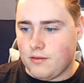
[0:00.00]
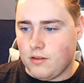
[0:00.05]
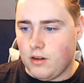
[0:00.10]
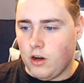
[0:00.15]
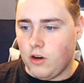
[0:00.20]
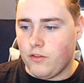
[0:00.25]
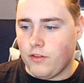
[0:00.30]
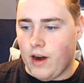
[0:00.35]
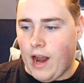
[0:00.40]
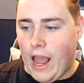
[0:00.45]

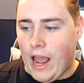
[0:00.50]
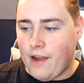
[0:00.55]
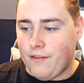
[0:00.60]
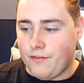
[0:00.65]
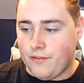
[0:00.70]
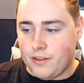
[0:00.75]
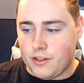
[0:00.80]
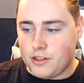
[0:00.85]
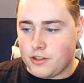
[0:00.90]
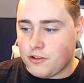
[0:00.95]
over half
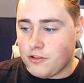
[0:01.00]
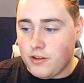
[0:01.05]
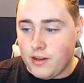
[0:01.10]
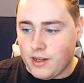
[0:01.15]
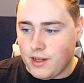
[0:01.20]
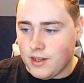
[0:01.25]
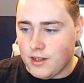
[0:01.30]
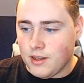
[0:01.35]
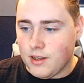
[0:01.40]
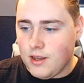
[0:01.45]
the
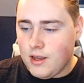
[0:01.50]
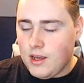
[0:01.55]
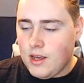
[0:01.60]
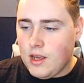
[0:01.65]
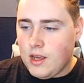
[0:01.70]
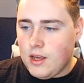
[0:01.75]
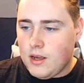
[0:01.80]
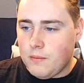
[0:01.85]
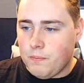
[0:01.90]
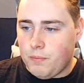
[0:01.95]
screen,
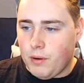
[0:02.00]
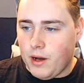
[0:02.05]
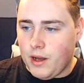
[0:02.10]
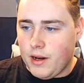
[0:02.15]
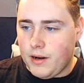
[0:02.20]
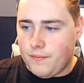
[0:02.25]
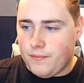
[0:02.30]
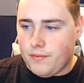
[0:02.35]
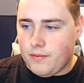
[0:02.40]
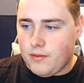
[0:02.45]

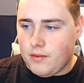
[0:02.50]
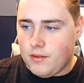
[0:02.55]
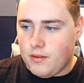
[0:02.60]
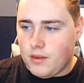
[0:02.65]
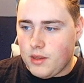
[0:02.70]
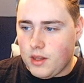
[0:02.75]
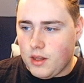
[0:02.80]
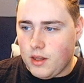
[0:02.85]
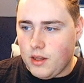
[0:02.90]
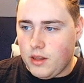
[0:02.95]
but
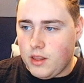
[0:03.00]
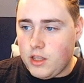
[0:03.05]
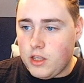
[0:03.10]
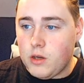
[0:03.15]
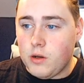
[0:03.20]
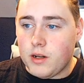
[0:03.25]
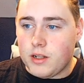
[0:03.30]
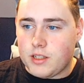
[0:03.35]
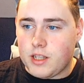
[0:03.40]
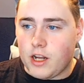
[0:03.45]
the
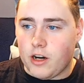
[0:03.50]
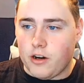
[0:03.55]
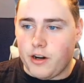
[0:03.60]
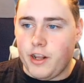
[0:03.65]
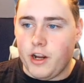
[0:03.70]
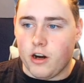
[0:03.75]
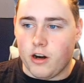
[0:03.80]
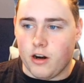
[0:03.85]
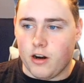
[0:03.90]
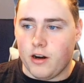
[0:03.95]
units that are
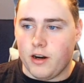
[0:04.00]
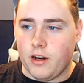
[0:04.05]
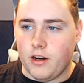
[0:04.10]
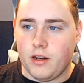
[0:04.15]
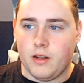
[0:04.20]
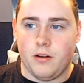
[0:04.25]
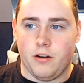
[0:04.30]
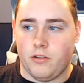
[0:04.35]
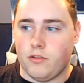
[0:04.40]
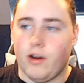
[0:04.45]
here are
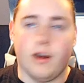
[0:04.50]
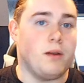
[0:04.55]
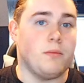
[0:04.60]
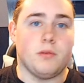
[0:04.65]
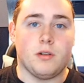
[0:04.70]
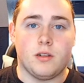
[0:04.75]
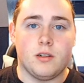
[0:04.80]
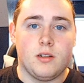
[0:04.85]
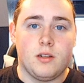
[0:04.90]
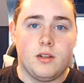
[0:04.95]
incredible.
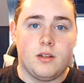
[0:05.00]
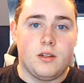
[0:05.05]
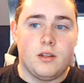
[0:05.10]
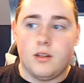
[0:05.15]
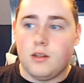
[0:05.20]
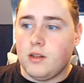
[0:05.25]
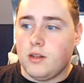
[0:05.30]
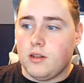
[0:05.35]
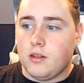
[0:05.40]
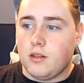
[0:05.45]

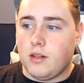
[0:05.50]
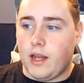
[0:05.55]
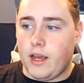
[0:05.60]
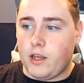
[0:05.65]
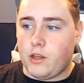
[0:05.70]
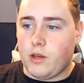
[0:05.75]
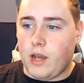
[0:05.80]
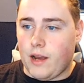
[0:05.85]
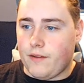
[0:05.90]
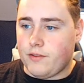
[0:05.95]
Like
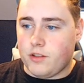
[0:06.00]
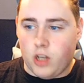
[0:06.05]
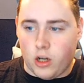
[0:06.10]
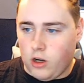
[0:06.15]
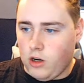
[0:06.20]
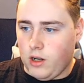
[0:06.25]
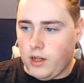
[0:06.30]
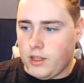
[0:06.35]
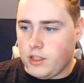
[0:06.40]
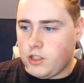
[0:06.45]
you have
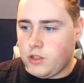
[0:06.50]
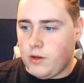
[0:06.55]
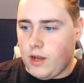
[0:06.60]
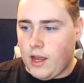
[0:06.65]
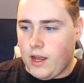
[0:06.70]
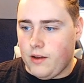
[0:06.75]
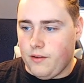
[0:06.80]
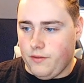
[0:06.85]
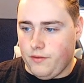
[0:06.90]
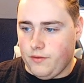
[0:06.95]
Turles, you
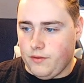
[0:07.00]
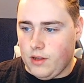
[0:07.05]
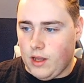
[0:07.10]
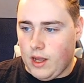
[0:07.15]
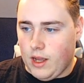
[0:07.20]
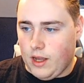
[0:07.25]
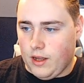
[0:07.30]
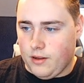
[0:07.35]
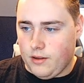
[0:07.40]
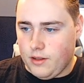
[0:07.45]
have
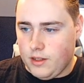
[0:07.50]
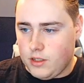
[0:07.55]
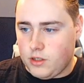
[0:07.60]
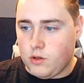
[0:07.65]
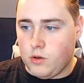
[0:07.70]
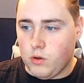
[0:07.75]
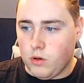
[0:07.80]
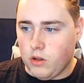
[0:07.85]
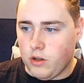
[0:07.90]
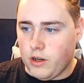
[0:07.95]
this
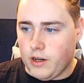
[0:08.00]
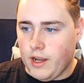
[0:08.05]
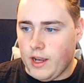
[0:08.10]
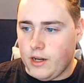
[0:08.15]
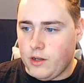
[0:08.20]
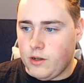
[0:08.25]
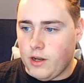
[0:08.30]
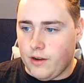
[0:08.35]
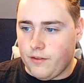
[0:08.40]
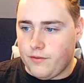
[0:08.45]
Cooler again,
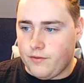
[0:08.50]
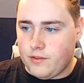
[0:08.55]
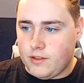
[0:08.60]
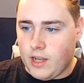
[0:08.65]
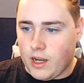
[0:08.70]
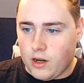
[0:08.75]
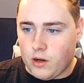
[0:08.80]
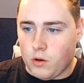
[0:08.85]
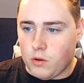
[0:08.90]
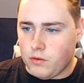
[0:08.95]
you have
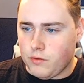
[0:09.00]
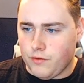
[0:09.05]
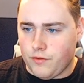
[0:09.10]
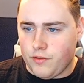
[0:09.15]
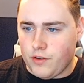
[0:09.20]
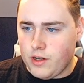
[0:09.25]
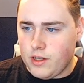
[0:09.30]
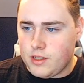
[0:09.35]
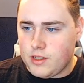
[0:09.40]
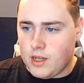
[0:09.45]
Tech Golden
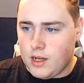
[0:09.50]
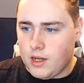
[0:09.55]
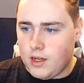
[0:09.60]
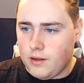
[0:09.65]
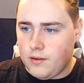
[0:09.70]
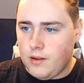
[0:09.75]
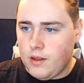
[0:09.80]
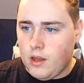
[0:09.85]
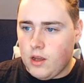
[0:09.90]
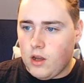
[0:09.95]
Frieza,
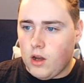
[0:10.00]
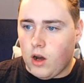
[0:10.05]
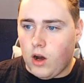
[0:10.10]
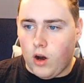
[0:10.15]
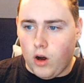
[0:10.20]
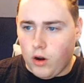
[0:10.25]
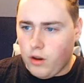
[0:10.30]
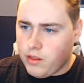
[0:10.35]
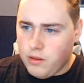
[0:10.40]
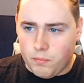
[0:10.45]

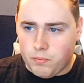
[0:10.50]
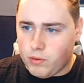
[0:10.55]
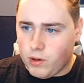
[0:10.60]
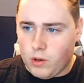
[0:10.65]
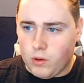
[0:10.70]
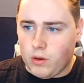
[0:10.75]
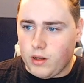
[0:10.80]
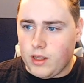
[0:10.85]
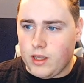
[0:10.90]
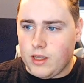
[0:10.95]
all the
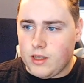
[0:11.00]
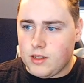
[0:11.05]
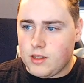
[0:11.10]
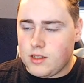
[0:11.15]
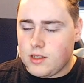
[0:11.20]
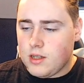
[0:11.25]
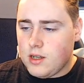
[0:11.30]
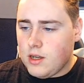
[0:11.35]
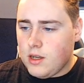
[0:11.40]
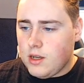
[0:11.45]
Brolys,